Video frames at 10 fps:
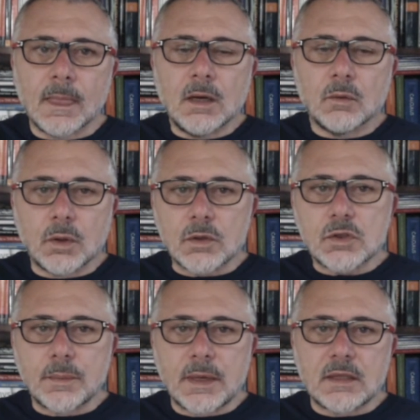We
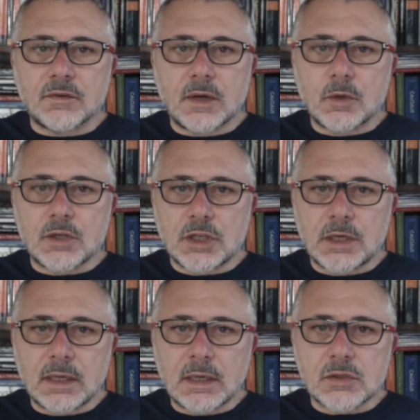also made the framework
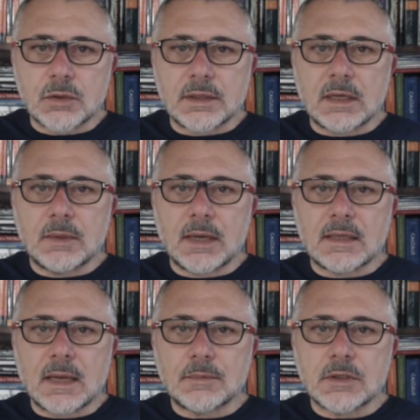generic so it can be
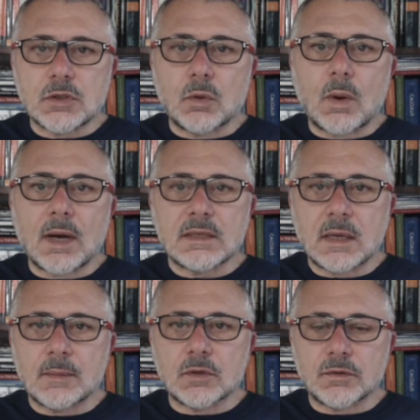adapted to a wide
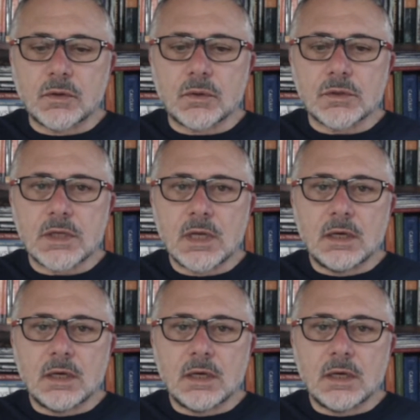gamut of nodes